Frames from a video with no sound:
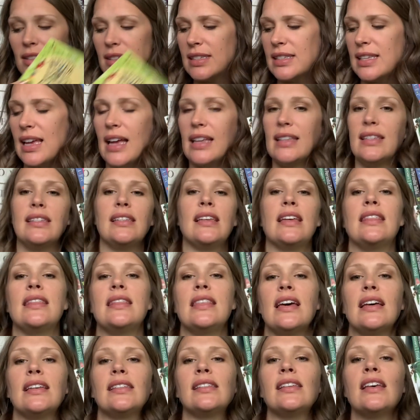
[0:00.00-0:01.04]
sets in
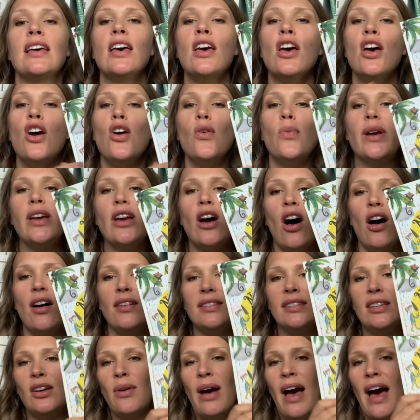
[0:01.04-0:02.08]
this. We
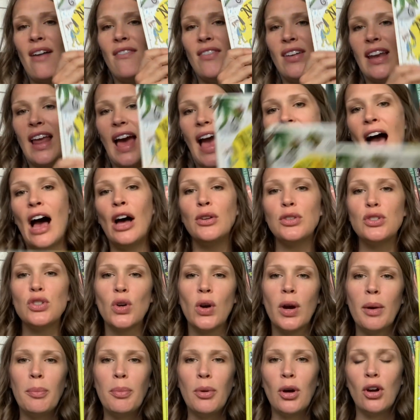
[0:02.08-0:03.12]
also have an
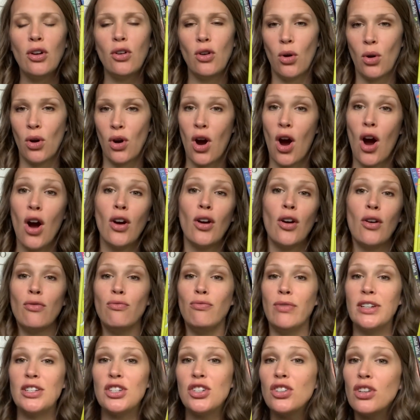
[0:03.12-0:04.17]
outdoor book or our
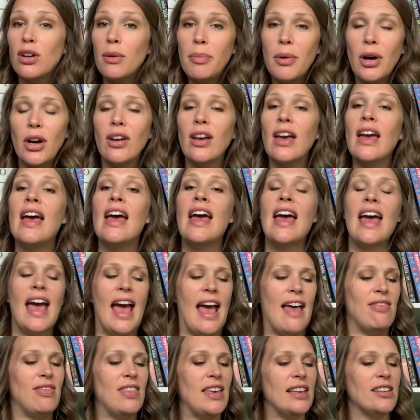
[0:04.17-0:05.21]
original book,
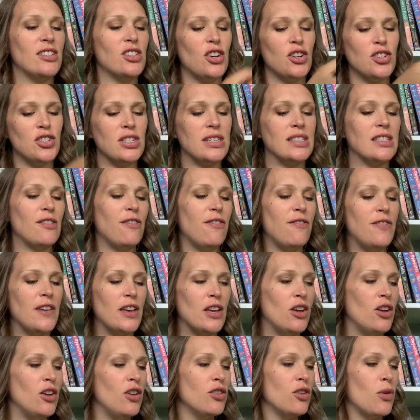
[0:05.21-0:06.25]
and these are just
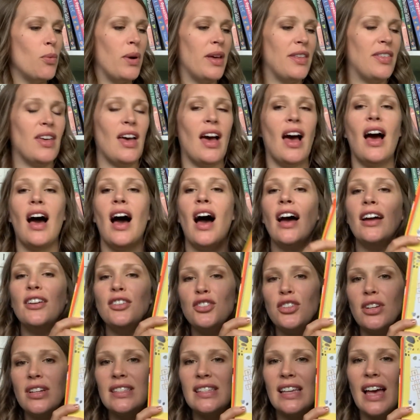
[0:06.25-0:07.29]
filled with
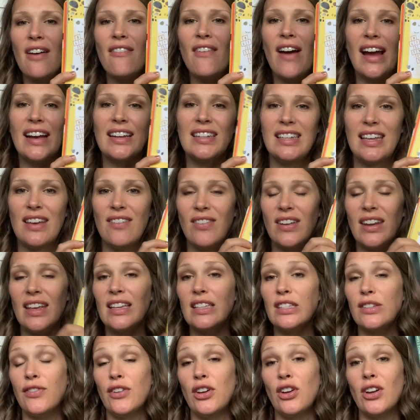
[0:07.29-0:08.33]
hundreds of
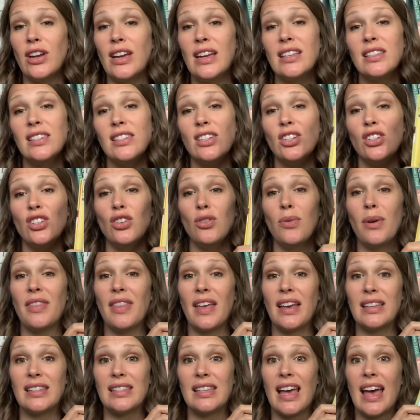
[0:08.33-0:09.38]
activities for your kids to do when
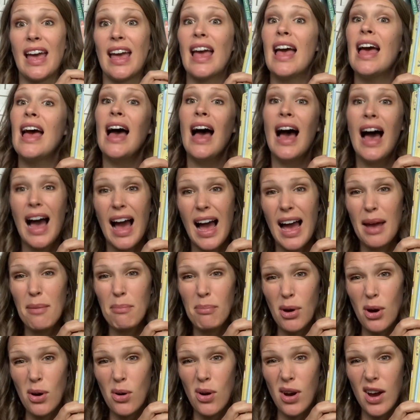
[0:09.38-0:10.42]
they say, "I'm
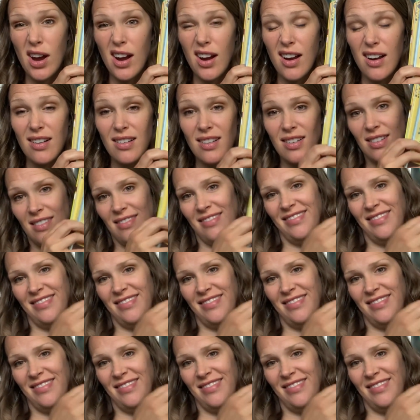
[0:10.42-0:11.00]
bored."